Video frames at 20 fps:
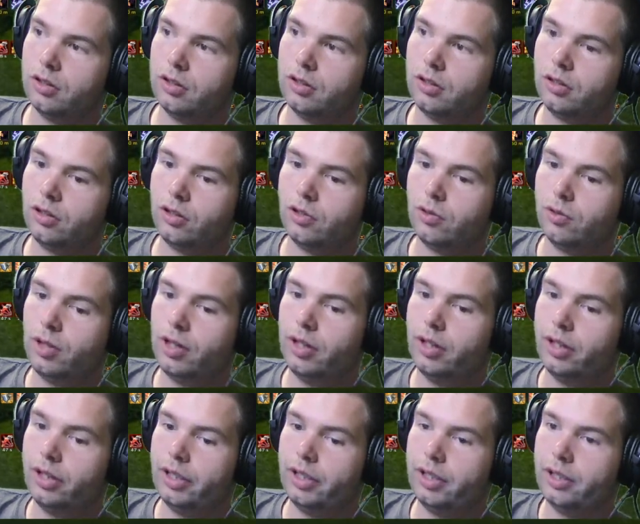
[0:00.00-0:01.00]
I try
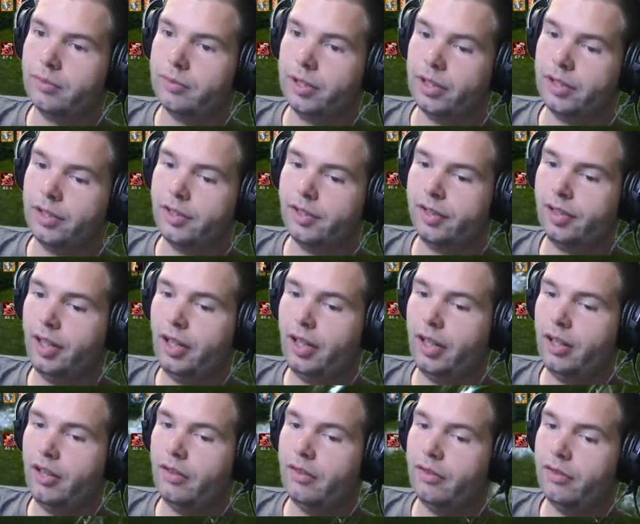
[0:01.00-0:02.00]
to heal
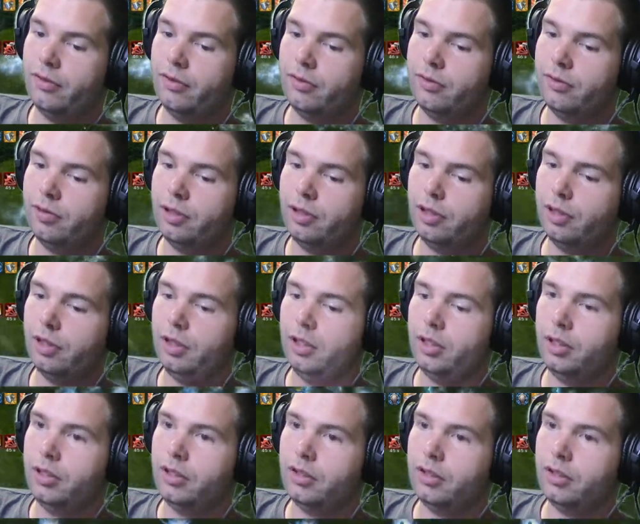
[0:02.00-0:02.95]
myself, but